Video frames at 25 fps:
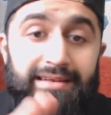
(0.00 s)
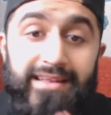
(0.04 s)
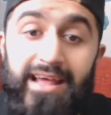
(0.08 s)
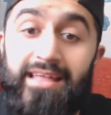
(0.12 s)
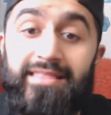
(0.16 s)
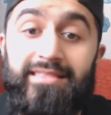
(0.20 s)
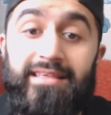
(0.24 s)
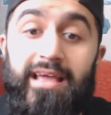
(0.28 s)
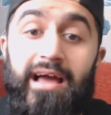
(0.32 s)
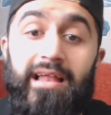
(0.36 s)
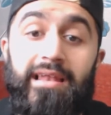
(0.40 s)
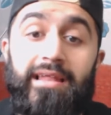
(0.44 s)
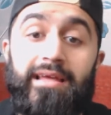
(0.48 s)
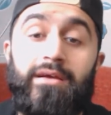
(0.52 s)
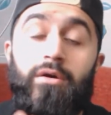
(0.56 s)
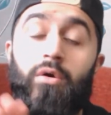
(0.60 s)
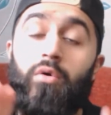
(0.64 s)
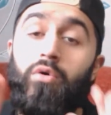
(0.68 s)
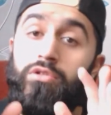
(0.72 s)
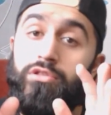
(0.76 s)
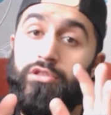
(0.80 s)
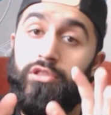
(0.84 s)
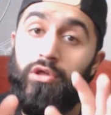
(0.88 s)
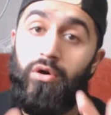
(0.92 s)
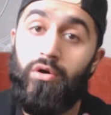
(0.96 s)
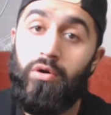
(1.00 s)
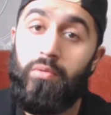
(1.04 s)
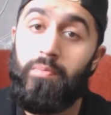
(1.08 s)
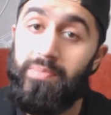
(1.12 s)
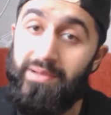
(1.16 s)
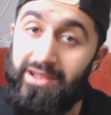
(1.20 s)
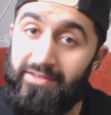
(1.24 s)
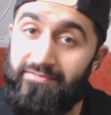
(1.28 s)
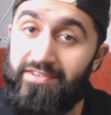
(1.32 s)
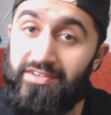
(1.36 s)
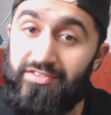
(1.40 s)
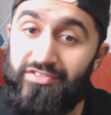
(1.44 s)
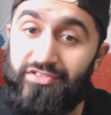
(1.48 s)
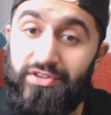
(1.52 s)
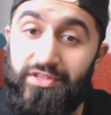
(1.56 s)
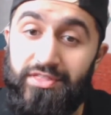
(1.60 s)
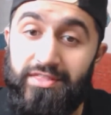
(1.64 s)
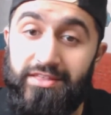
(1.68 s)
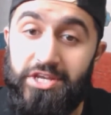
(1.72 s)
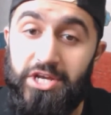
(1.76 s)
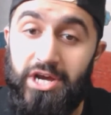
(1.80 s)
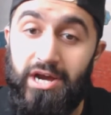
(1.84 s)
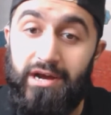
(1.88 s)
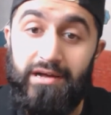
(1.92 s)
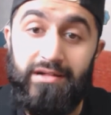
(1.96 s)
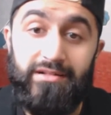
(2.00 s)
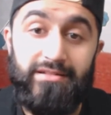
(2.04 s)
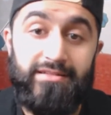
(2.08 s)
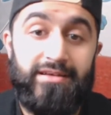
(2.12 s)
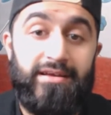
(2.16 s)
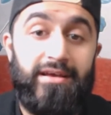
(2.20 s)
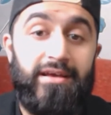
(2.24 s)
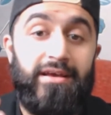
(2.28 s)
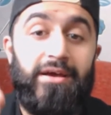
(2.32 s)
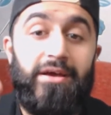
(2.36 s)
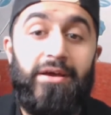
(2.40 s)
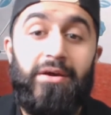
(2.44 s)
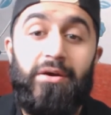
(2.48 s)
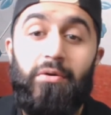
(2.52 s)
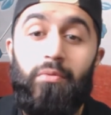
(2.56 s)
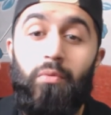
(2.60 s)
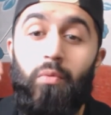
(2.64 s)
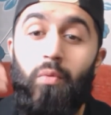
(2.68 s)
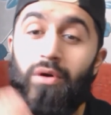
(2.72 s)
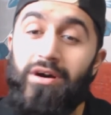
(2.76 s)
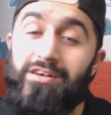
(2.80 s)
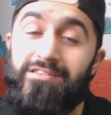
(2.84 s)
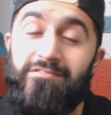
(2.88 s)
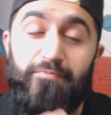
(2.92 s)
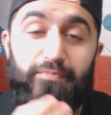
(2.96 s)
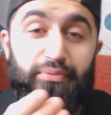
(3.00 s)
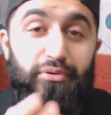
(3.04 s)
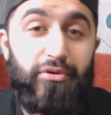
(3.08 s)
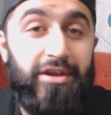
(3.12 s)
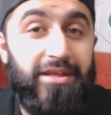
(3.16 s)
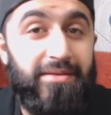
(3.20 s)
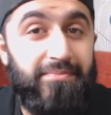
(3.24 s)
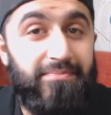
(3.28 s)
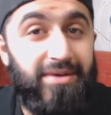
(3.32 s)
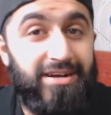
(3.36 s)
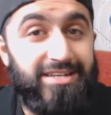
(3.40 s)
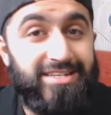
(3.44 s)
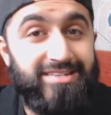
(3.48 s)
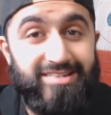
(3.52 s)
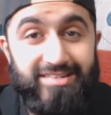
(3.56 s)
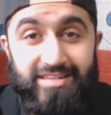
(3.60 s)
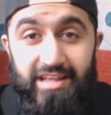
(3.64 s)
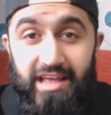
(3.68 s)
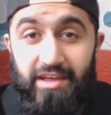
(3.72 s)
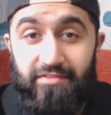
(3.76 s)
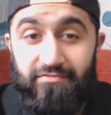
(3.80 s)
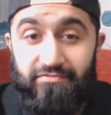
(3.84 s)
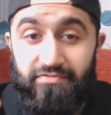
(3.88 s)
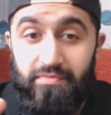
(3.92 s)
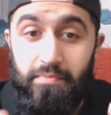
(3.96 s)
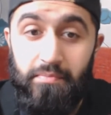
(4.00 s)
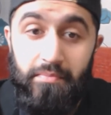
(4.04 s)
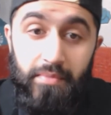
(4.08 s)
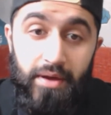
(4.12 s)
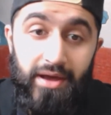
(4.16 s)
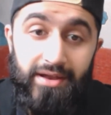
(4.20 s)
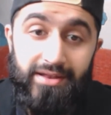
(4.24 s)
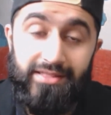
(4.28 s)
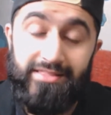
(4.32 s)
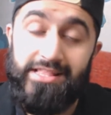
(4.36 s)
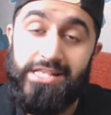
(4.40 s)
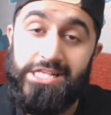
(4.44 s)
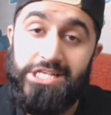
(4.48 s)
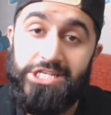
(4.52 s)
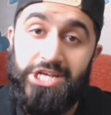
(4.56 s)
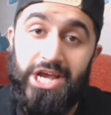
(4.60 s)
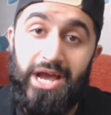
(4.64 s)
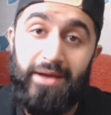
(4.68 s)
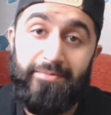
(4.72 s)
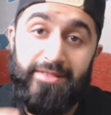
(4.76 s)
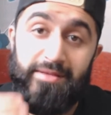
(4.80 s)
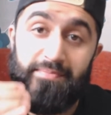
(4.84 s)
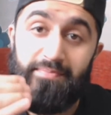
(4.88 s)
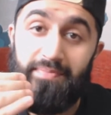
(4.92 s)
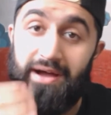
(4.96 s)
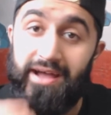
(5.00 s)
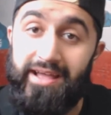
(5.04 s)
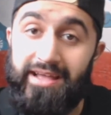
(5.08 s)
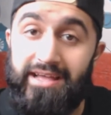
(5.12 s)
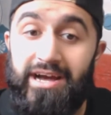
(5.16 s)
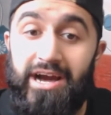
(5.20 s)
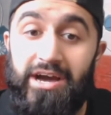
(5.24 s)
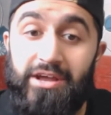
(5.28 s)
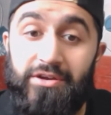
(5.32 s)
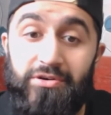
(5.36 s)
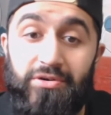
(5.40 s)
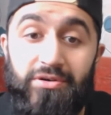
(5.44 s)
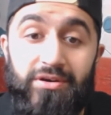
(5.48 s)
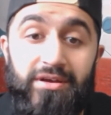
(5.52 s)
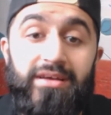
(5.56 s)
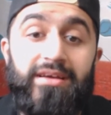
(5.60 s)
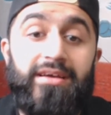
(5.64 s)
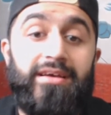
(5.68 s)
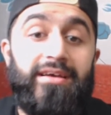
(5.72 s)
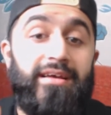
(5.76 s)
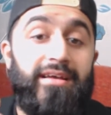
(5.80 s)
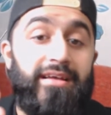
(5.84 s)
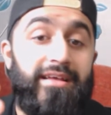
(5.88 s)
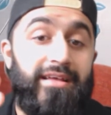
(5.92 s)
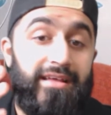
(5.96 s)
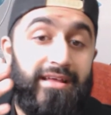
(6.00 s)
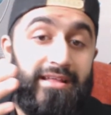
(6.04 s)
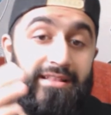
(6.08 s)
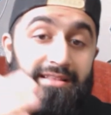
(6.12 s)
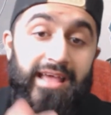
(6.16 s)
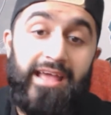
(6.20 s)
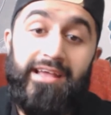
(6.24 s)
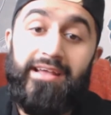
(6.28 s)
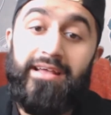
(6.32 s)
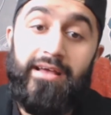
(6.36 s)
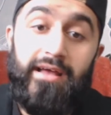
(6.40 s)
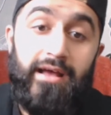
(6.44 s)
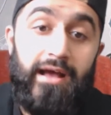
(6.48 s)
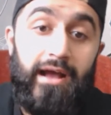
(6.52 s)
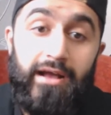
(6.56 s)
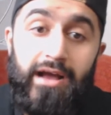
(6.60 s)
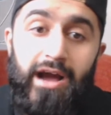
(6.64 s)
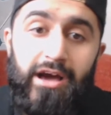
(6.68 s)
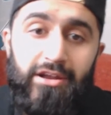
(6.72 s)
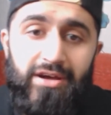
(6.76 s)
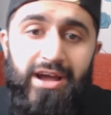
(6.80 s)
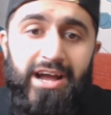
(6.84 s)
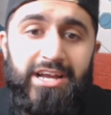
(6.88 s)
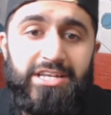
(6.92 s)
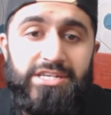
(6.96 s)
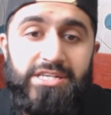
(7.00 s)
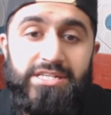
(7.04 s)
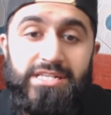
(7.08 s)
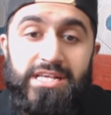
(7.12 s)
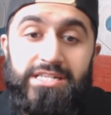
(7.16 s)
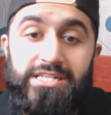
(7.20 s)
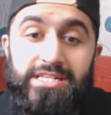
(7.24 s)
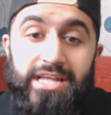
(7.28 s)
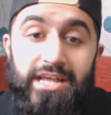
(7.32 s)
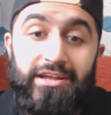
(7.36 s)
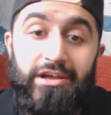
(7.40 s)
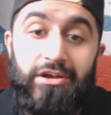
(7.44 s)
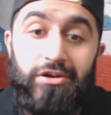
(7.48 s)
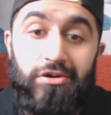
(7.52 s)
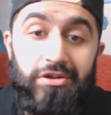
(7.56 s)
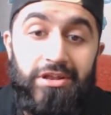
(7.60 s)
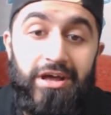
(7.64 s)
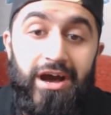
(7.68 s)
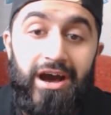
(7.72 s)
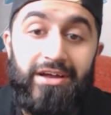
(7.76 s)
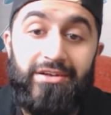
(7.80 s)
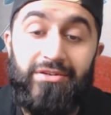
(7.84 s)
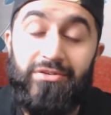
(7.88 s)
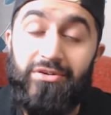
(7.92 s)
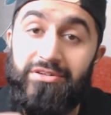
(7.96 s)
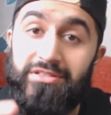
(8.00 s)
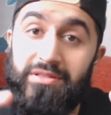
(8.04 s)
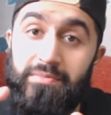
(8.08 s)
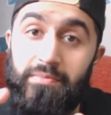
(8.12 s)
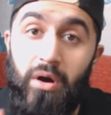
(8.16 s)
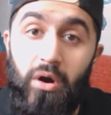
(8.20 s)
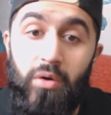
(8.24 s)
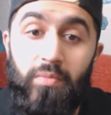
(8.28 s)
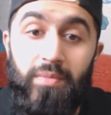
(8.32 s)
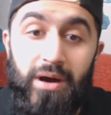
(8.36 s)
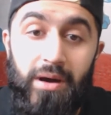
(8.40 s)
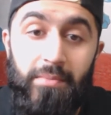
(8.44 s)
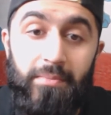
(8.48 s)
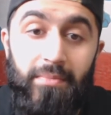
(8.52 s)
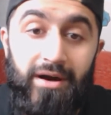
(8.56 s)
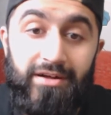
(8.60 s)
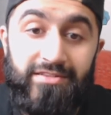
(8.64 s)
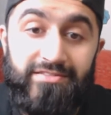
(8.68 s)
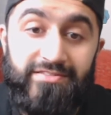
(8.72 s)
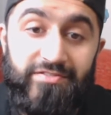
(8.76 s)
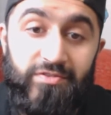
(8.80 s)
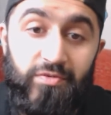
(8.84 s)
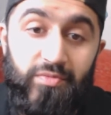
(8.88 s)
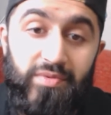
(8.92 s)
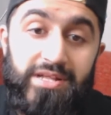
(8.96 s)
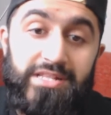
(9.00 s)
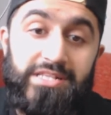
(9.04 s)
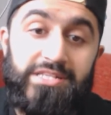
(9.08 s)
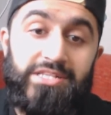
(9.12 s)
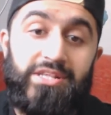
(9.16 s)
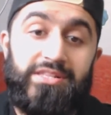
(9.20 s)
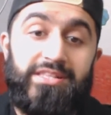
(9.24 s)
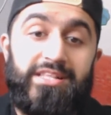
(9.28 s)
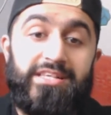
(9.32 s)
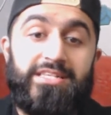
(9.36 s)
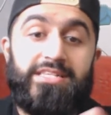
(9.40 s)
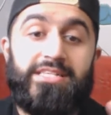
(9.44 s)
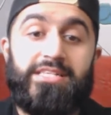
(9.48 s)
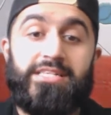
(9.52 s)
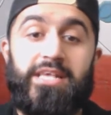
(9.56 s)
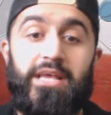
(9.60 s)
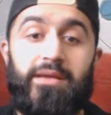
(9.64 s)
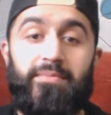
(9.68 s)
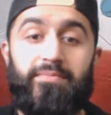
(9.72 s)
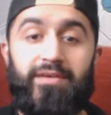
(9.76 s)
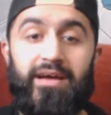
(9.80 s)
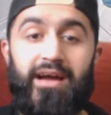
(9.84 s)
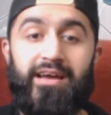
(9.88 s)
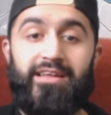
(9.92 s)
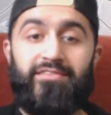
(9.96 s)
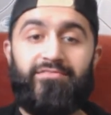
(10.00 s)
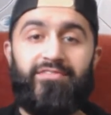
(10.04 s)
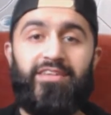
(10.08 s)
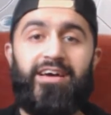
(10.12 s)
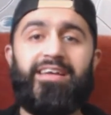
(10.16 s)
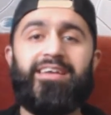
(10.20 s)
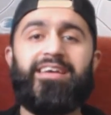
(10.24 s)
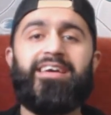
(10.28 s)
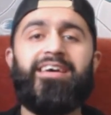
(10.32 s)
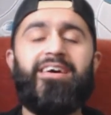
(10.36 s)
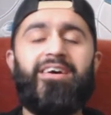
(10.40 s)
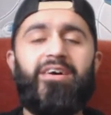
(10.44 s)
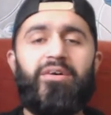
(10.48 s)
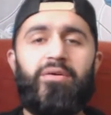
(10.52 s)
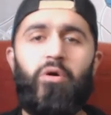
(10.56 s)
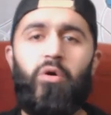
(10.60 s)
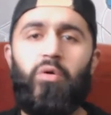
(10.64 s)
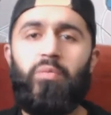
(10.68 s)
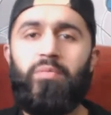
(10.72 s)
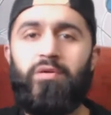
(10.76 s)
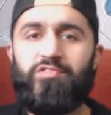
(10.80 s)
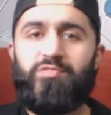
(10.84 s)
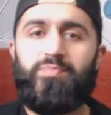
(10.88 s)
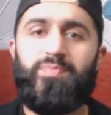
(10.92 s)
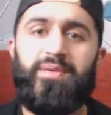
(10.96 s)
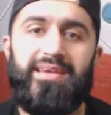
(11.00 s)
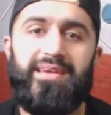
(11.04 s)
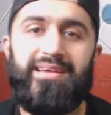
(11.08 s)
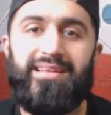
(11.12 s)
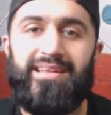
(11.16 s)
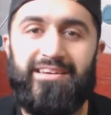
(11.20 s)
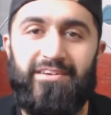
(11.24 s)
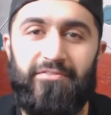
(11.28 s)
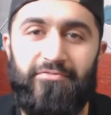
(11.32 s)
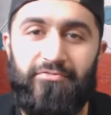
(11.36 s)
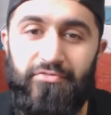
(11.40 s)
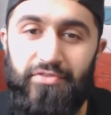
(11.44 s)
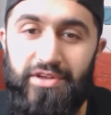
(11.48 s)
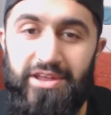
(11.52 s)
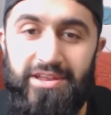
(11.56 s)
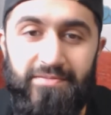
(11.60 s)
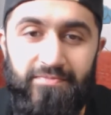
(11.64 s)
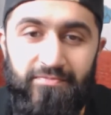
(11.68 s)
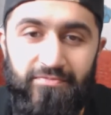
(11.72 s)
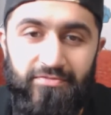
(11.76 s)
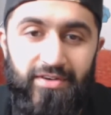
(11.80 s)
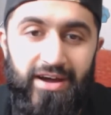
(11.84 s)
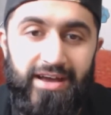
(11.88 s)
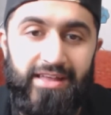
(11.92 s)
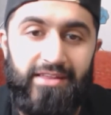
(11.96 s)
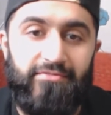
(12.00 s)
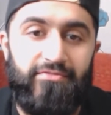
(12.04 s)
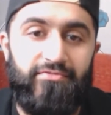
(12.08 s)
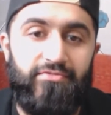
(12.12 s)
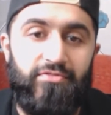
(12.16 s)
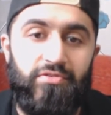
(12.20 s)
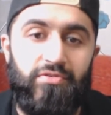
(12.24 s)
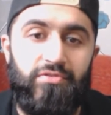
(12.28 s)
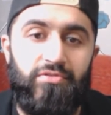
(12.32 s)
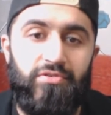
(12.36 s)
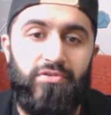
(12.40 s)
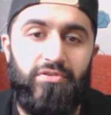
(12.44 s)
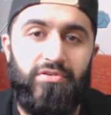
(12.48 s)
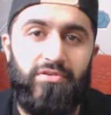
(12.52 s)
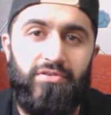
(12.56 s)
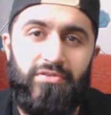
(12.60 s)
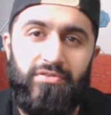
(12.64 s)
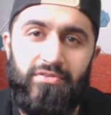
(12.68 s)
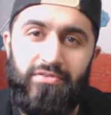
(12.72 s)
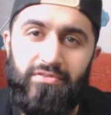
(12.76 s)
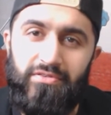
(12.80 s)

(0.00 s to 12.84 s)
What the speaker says: Death Gatling, although oblivious to the child, was pretty much saved from murder this chapter by Gato. Gato actually says, take a good hard look the moment a monster wins. So this is him kind of like almost being like a freedom fighter for